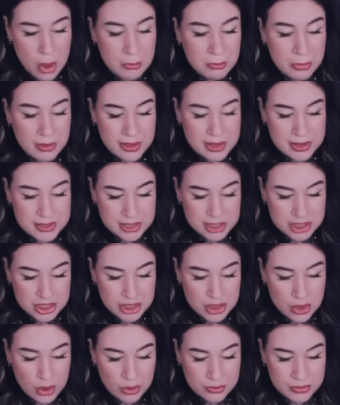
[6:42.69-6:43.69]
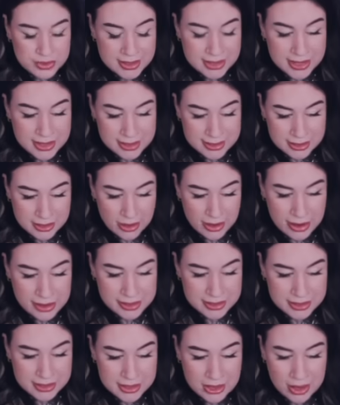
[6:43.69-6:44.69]
But the addition of six
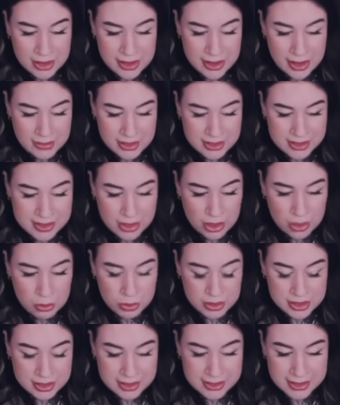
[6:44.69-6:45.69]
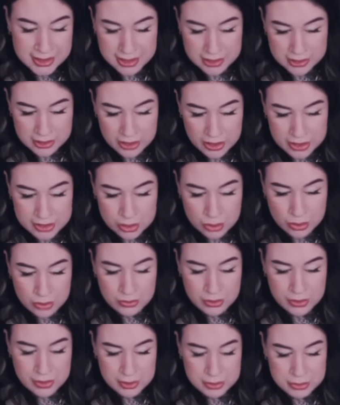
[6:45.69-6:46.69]
lines, I never said I wanted six lines or
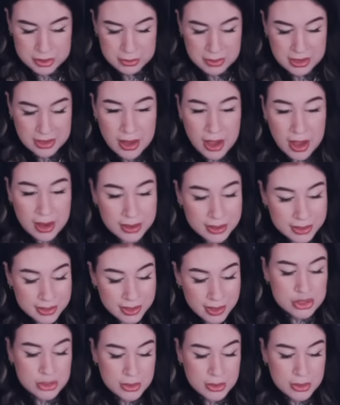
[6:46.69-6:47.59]
for them to be colored.